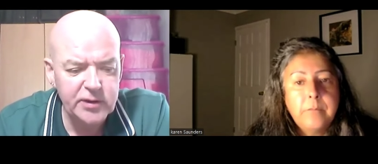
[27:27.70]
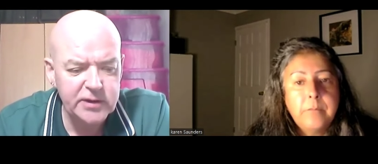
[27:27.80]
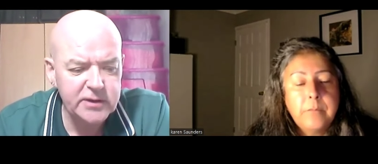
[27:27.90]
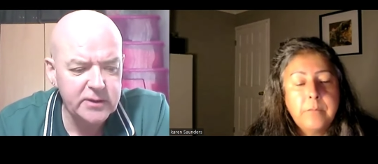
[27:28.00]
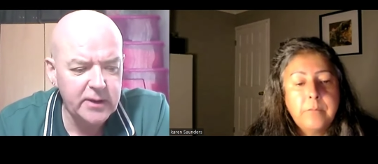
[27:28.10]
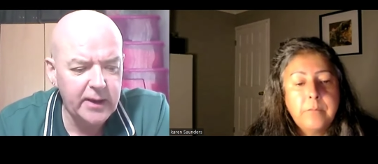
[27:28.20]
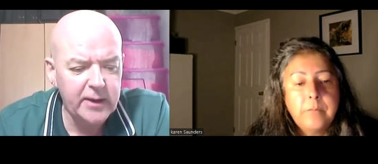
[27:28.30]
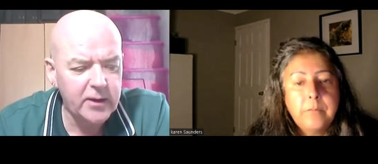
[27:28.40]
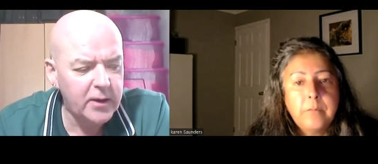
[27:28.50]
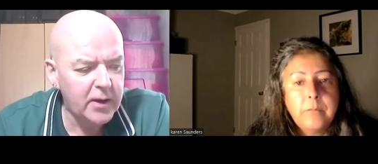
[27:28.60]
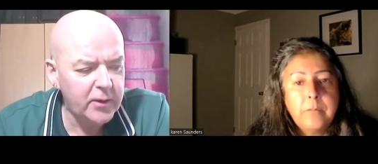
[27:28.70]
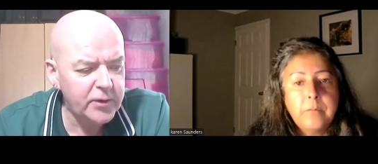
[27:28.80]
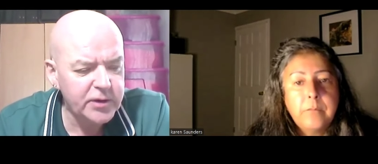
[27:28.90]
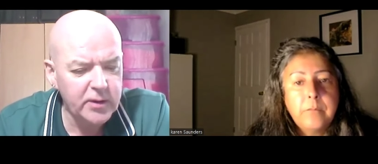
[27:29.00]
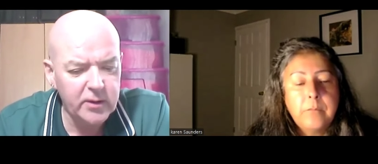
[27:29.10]
Speaker 1: just in
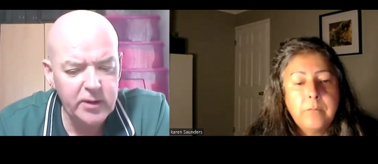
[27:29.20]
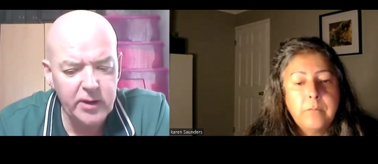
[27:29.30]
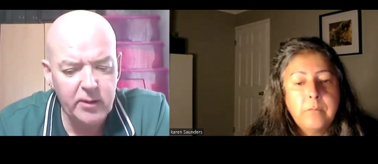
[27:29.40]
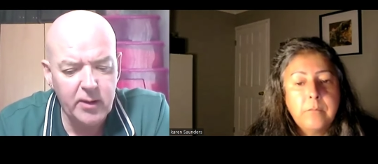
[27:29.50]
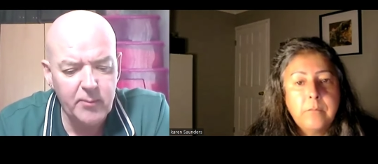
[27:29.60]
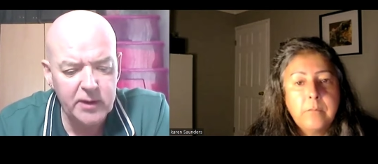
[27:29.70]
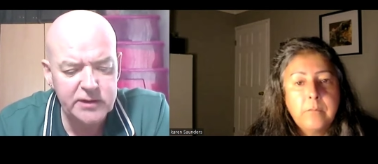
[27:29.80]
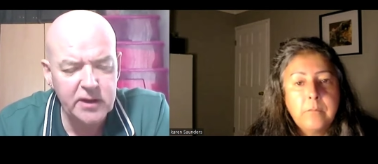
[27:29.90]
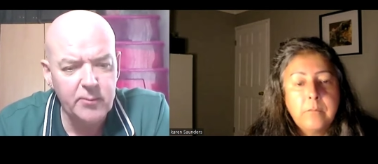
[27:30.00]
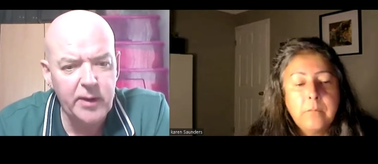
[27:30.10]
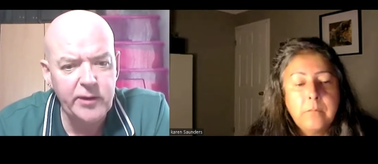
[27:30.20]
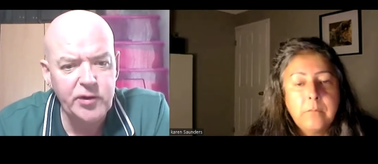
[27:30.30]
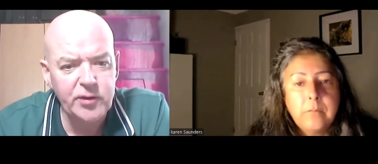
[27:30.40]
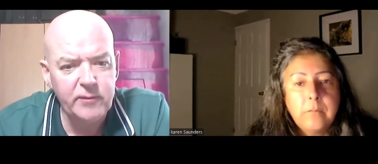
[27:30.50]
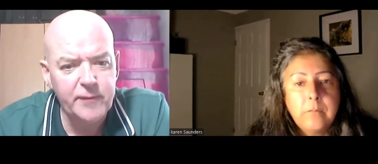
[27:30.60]
conclusion, you know, I must
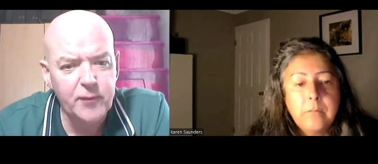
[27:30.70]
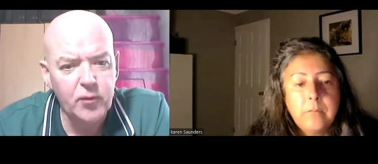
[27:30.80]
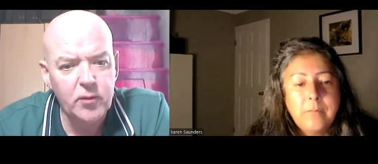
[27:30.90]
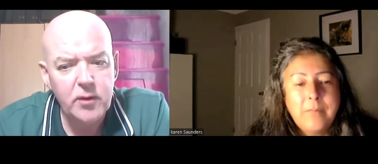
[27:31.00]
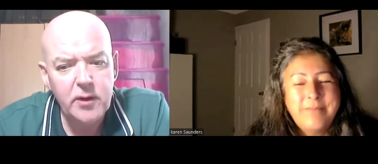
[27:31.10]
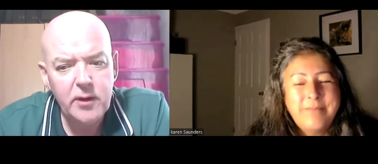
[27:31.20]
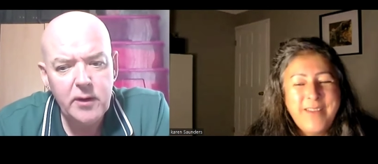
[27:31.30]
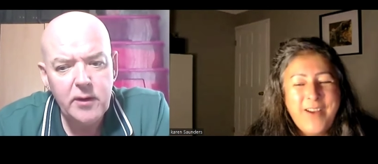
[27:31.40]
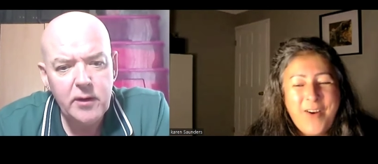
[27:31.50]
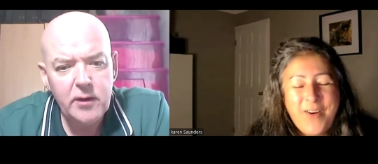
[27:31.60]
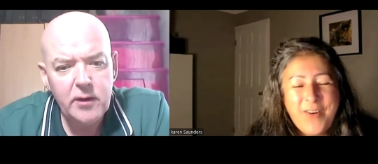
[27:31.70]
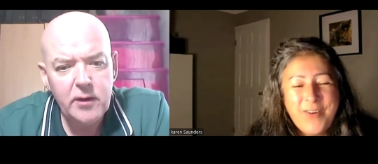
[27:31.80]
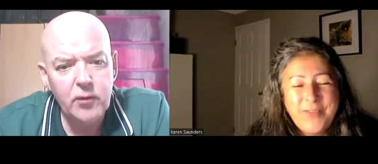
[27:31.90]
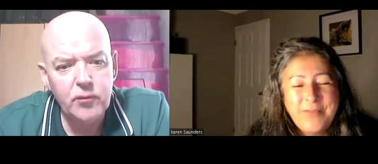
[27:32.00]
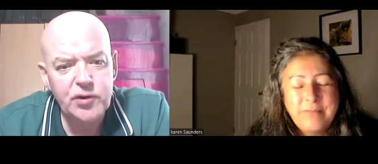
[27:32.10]
commend you for oh.
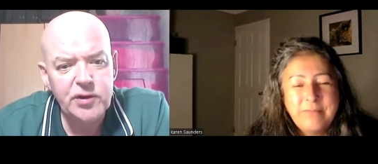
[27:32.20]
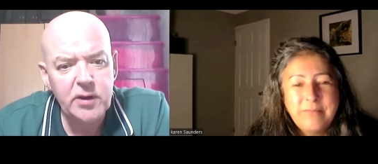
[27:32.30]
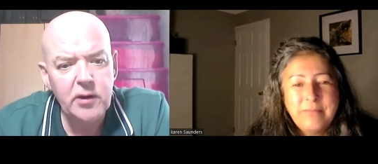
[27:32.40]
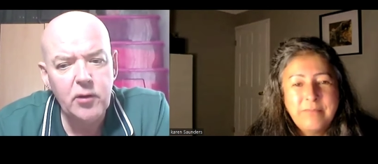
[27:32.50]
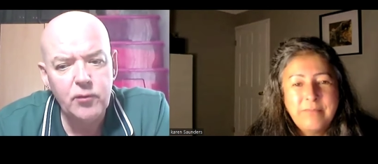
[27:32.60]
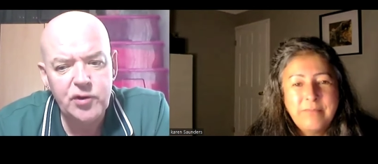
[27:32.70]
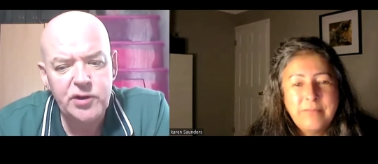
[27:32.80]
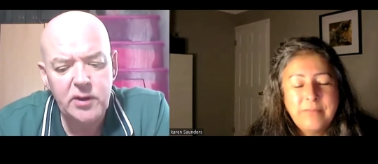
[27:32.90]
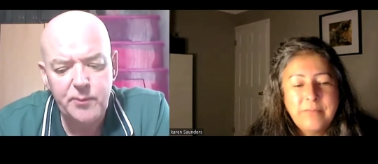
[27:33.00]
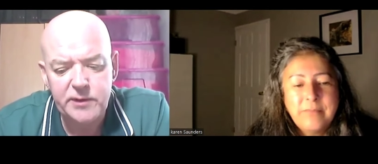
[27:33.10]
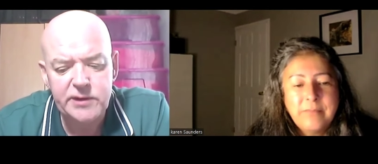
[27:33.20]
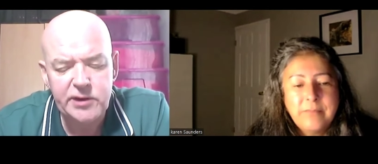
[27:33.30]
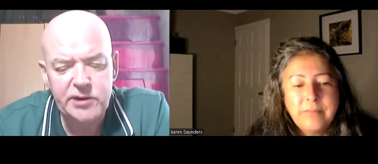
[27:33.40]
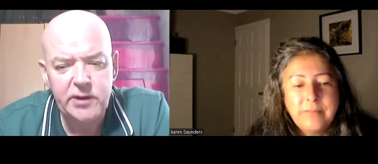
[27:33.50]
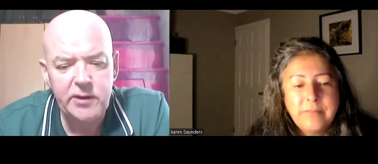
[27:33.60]
launching launching the
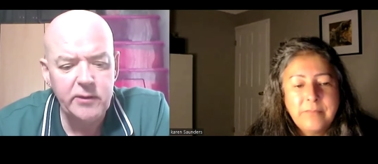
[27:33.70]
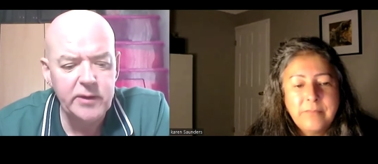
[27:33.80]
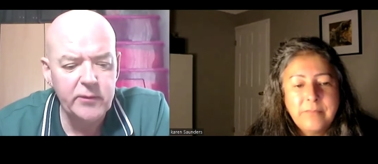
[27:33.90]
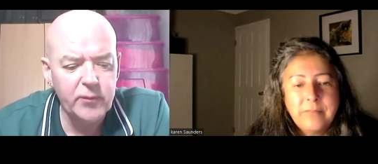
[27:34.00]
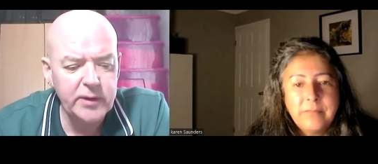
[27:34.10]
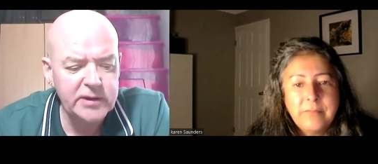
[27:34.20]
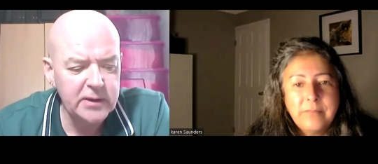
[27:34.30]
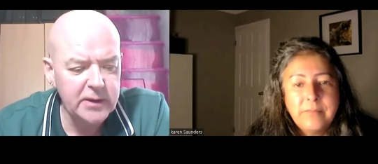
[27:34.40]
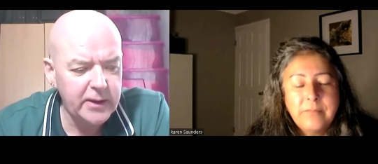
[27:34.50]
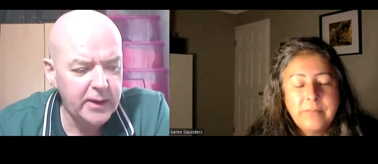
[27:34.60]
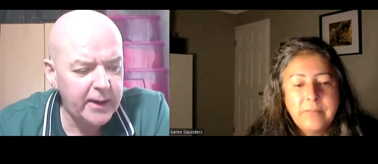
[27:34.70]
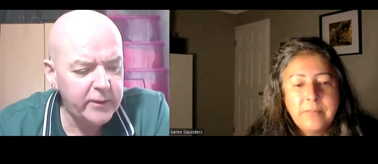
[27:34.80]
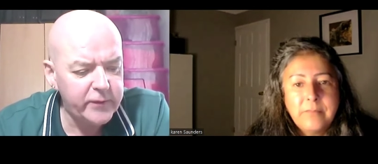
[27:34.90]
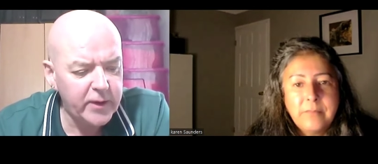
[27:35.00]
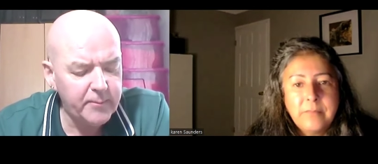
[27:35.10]
petition that you did recently,
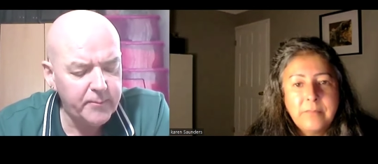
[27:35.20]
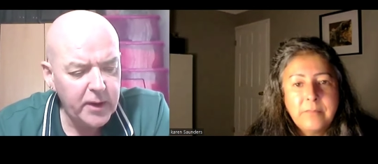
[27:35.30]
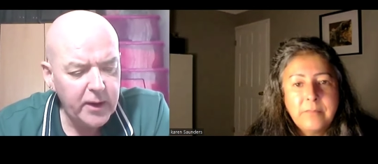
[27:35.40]
and um,